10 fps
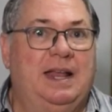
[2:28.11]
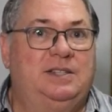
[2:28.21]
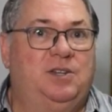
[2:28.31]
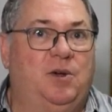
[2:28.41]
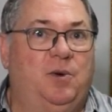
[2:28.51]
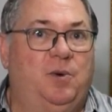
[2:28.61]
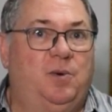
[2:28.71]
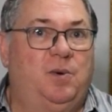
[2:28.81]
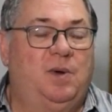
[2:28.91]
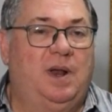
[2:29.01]

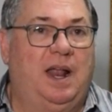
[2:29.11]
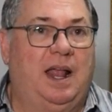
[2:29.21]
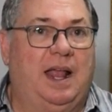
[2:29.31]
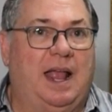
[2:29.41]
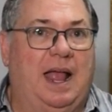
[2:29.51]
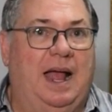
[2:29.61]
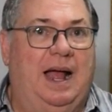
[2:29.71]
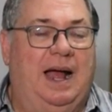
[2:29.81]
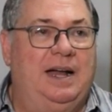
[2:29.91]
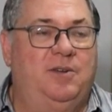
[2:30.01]
so
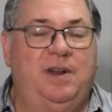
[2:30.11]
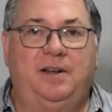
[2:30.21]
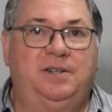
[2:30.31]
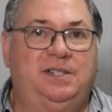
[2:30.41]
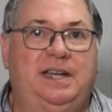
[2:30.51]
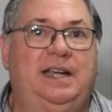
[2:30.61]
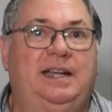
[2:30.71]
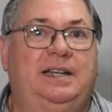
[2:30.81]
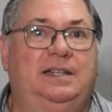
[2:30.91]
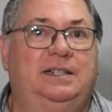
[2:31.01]
I don't
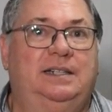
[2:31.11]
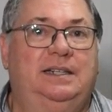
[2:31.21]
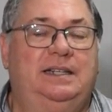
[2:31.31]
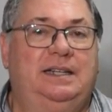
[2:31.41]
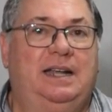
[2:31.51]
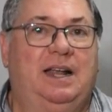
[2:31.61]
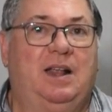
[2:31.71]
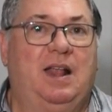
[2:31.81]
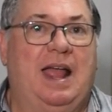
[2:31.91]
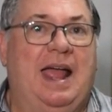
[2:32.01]
understand
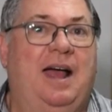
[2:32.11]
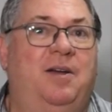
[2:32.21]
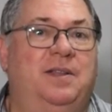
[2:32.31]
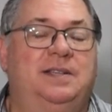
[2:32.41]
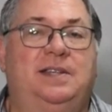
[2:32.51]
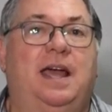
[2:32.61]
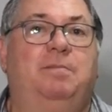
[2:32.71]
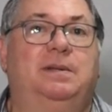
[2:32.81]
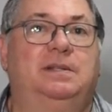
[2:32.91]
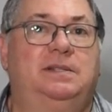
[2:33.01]
how this
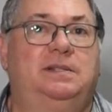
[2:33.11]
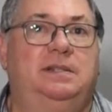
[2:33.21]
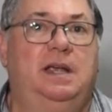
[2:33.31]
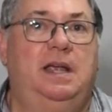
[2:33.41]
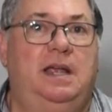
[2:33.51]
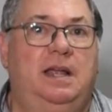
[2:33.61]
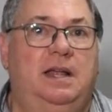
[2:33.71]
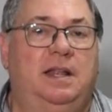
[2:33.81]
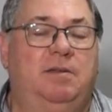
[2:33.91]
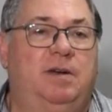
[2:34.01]
happens.
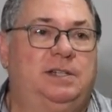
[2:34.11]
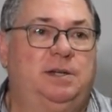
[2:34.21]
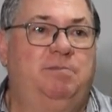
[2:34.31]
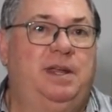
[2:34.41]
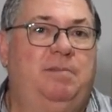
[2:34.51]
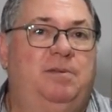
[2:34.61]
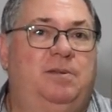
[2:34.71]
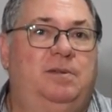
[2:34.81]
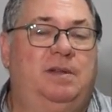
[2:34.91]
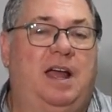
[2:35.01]
The Russian
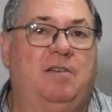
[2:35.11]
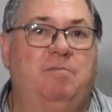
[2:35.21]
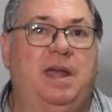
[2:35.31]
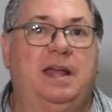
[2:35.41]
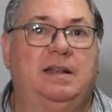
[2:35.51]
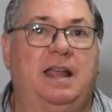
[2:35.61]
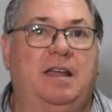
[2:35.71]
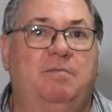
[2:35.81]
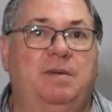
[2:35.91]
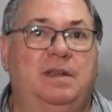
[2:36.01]
people I've met
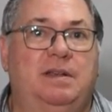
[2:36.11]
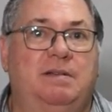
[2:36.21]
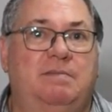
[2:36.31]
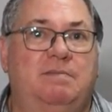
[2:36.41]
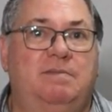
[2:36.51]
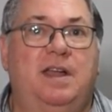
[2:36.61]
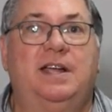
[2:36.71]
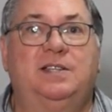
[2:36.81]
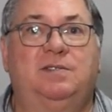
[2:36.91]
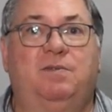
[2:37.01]
have been
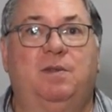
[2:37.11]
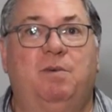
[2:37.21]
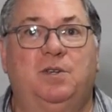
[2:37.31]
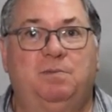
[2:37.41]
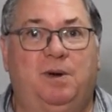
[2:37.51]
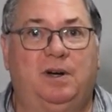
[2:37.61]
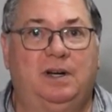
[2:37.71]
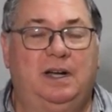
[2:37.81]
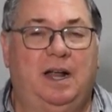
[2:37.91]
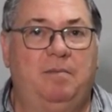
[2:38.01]
nice for the most part.
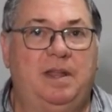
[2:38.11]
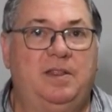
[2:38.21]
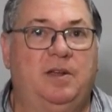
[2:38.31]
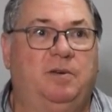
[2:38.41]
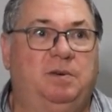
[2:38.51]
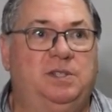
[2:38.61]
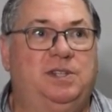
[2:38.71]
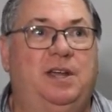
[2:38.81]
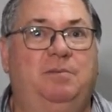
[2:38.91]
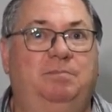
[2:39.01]
I mean, there were
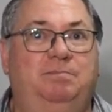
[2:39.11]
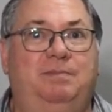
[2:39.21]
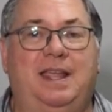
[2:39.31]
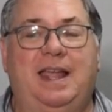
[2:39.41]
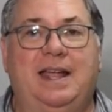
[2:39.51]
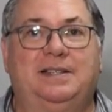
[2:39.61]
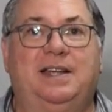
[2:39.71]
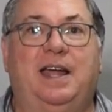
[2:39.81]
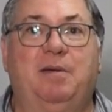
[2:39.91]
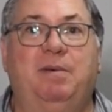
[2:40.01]
some
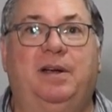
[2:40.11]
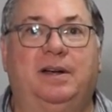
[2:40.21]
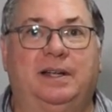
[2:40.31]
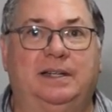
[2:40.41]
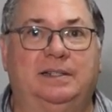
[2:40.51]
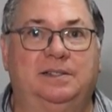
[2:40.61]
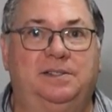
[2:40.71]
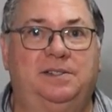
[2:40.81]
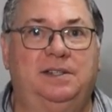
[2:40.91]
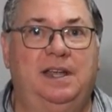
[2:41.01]
anti
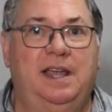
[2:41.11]
Americans